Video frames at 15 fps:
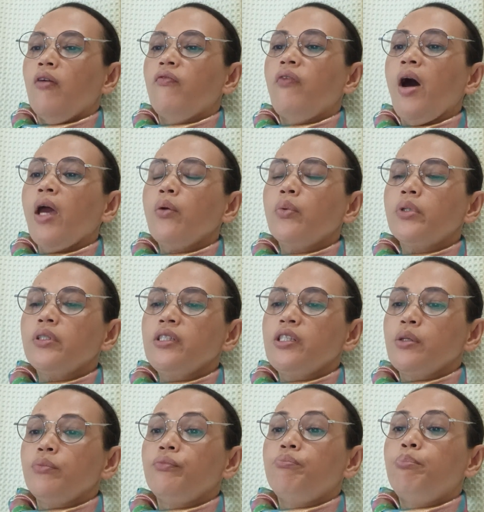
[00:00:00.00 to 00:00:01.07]
A firewall
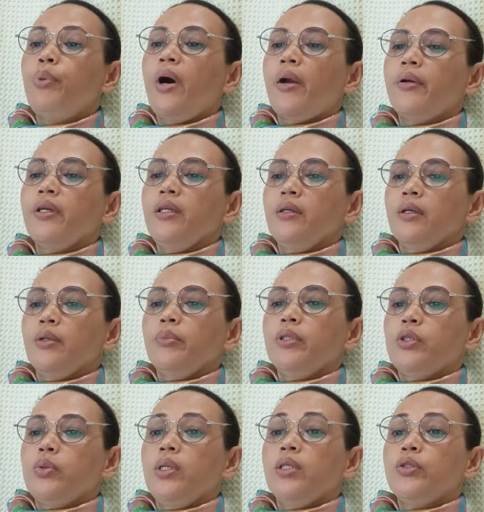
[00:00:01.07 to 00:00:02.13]
is a barrier
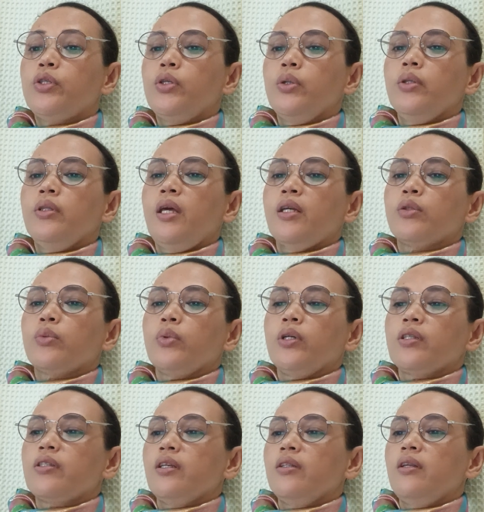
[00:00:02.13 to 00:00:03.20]
between two
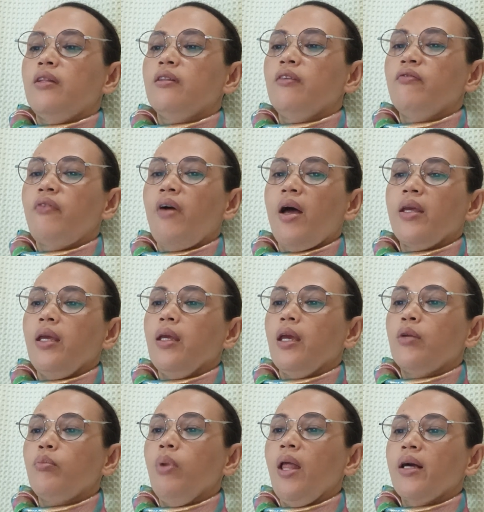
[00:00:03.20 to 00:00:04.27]
networks, identifying
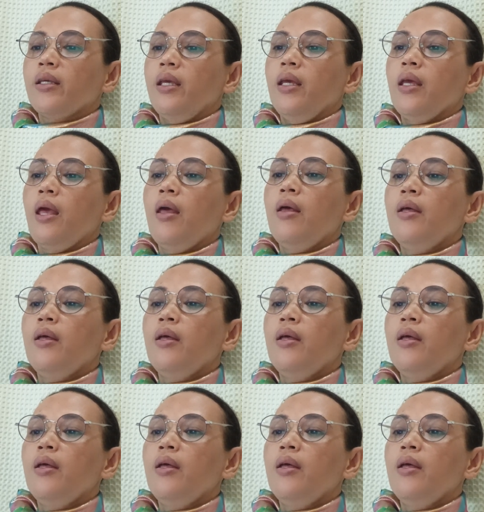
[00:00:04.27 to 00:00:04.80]
and blocking